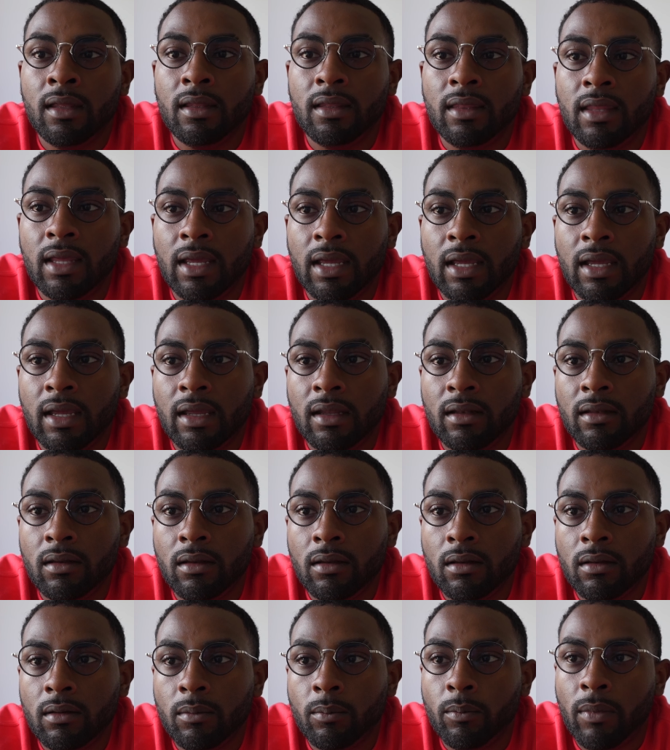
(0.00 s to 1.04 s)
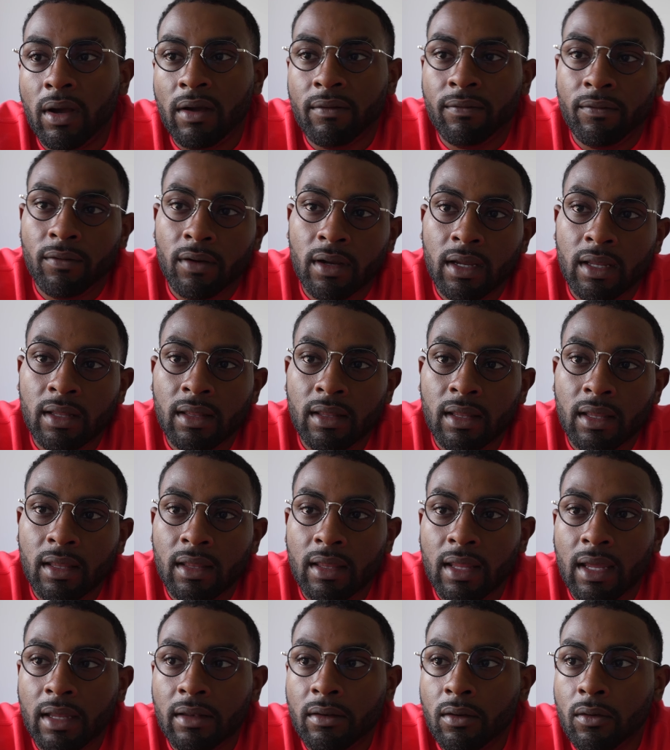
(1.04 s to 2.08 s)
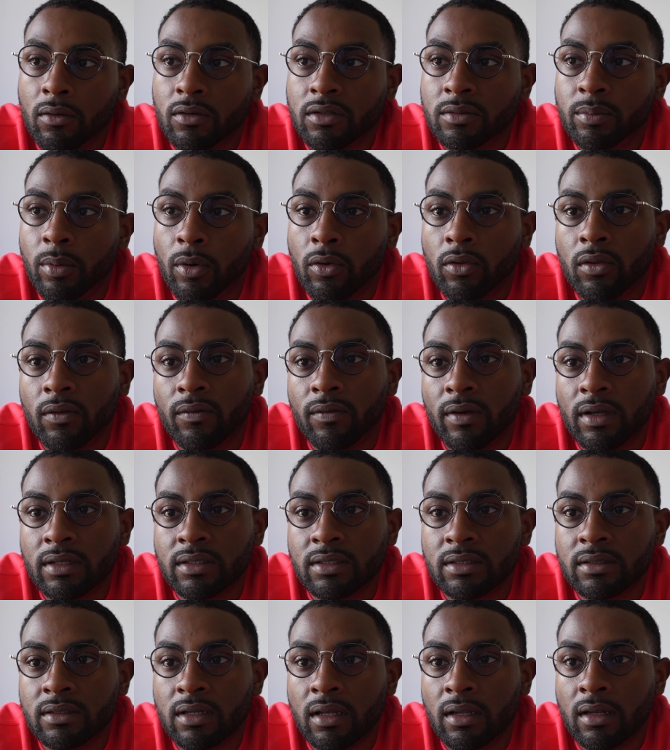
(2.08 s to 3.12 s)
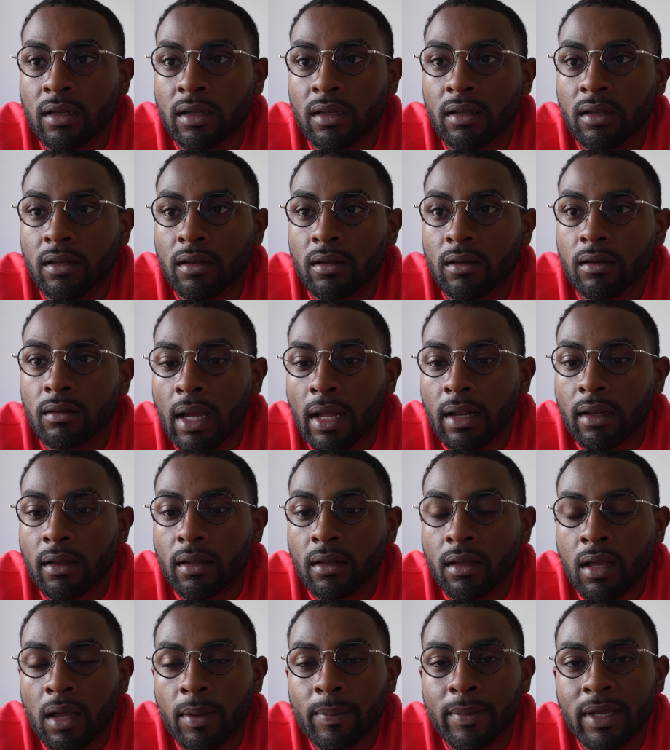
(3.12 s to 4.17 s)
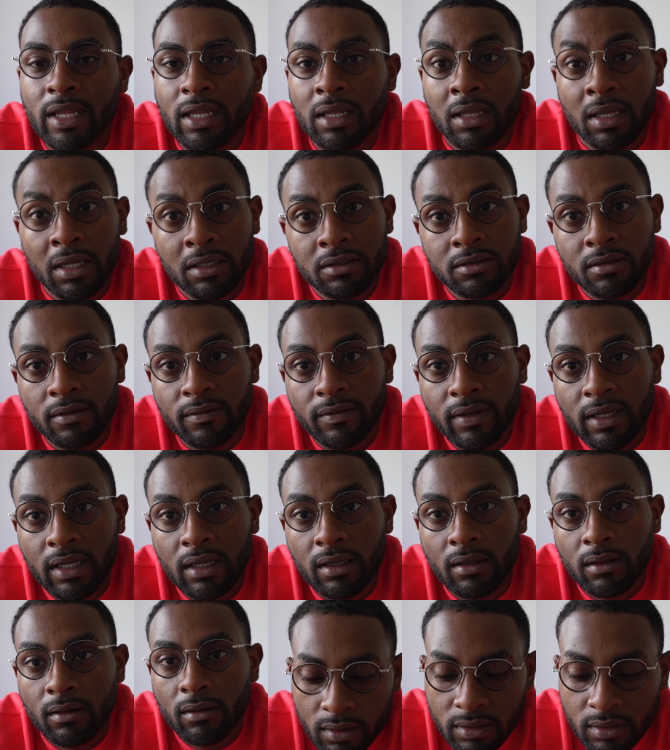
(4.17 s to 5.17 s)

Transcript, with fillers: then my friend that knows both of us is gonna kind of come in and intervene.